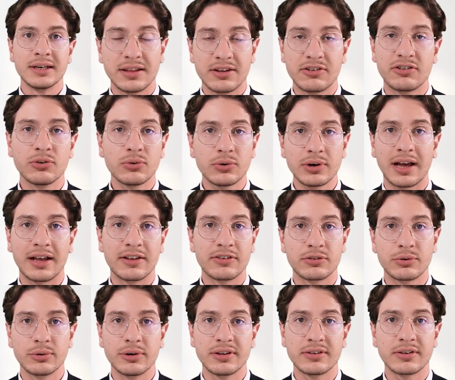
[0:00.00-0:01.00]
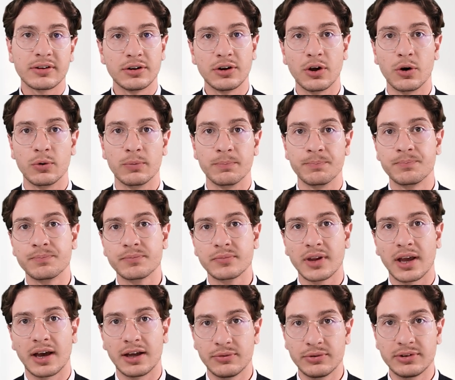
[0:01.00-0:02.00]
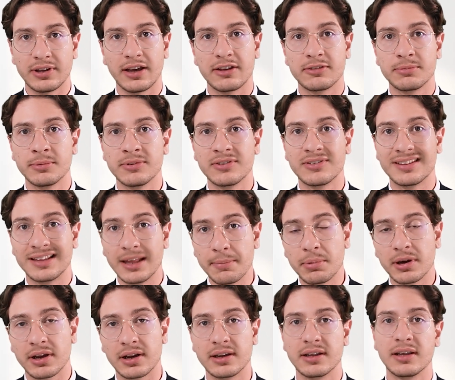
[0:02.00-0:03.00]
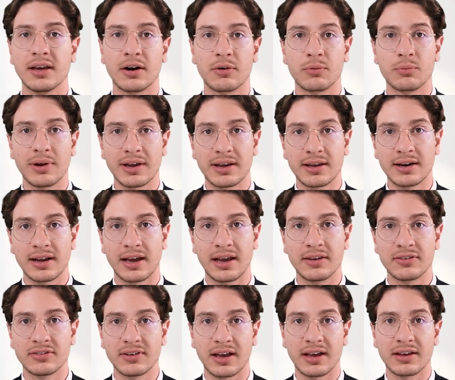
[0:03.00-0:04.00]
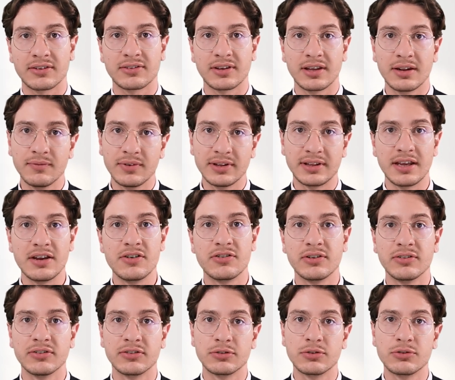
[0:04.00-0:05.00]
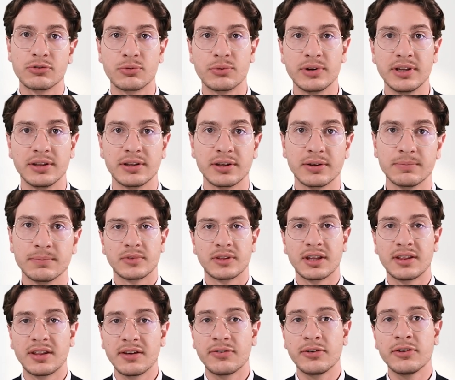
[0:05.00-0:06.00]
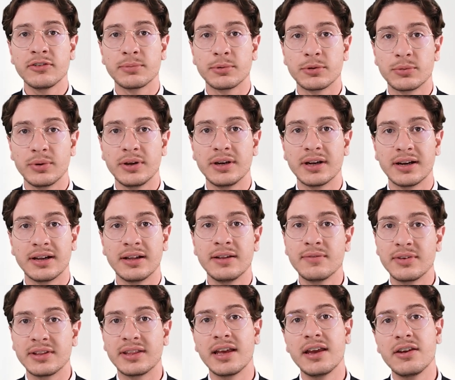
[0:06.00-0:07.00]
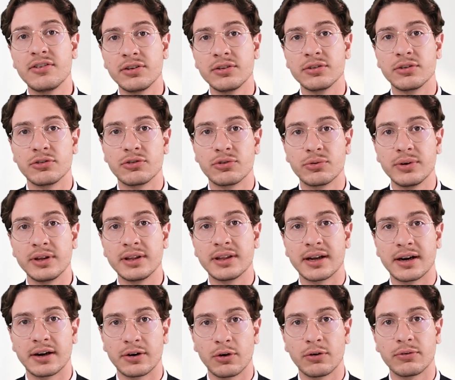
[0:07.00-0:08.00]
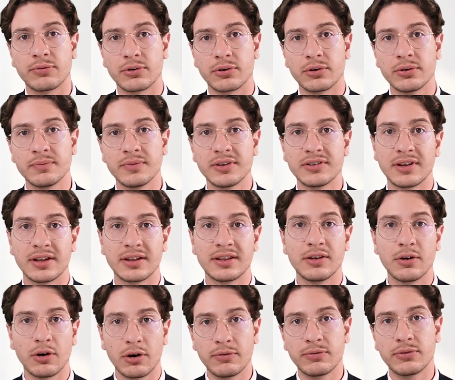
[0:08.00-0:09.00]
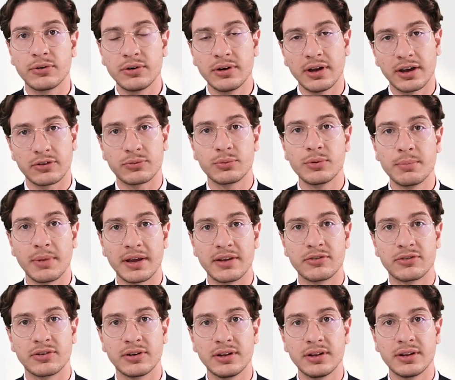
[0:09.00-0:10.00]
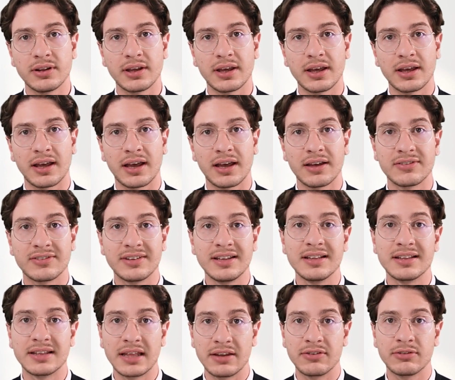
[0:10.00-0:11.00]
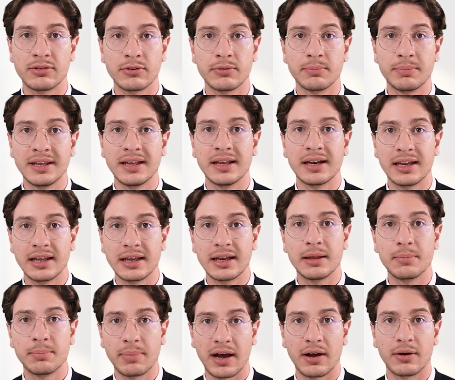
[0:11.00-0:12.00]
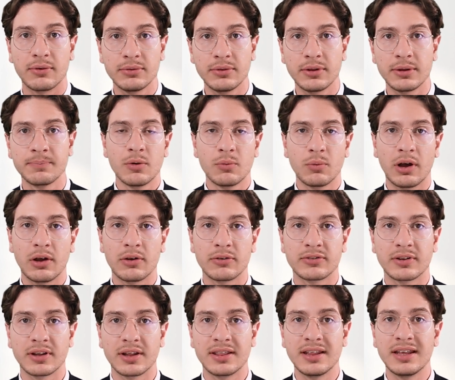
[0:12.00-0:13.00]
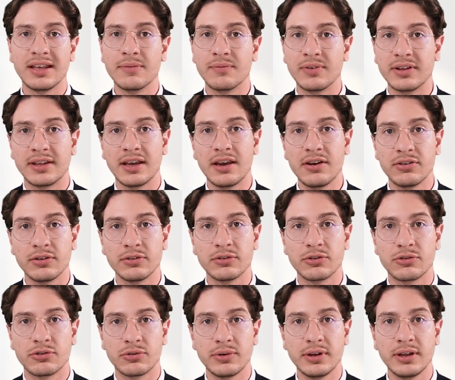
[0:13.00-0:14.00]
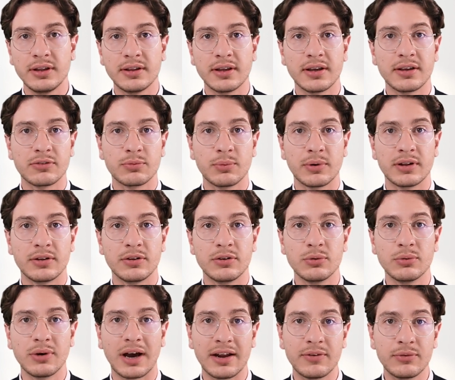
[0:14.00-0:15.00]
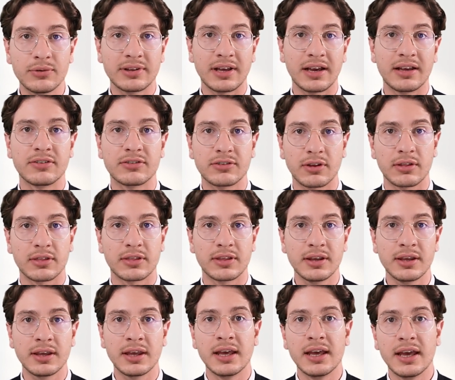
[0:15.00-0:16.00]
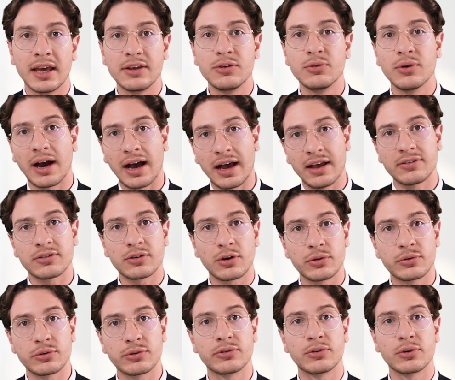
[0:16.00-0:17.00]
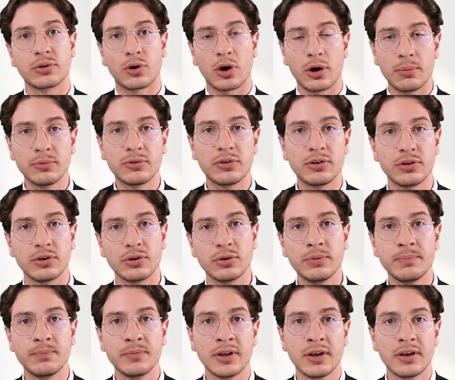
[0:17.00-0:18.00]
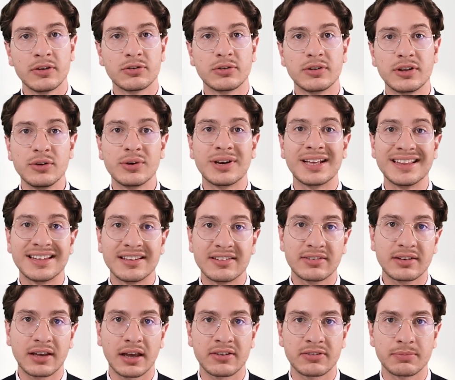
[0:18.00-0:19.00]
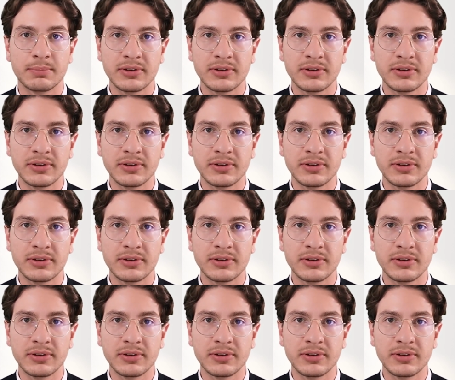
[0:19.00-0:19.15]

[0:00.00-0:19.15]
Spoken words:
The short answer is no. Advertisements typically are recognized as invitations to treat. The difference between an invitation to treat and an offer is that the offer, as we mentioned, has the intention of being legally bound, whilst the invitation to treat is when you advertise something and you ask others to come to you so that you can discuss